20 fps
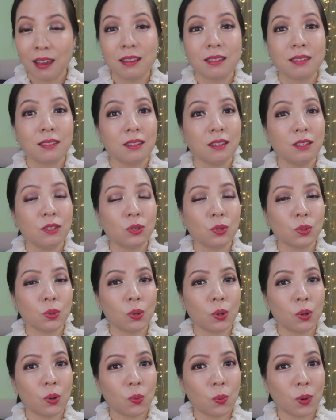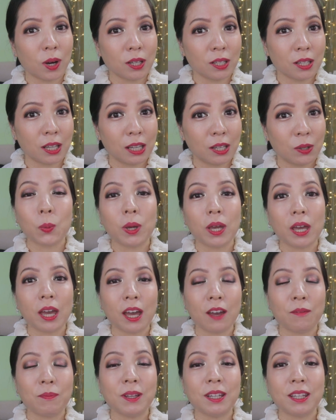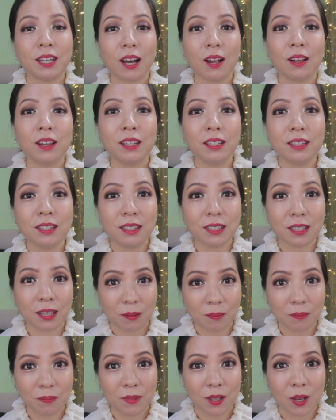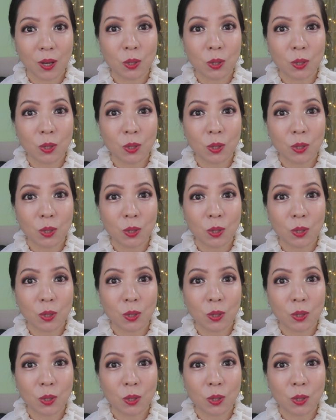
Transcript: Since 2019, we have been telling them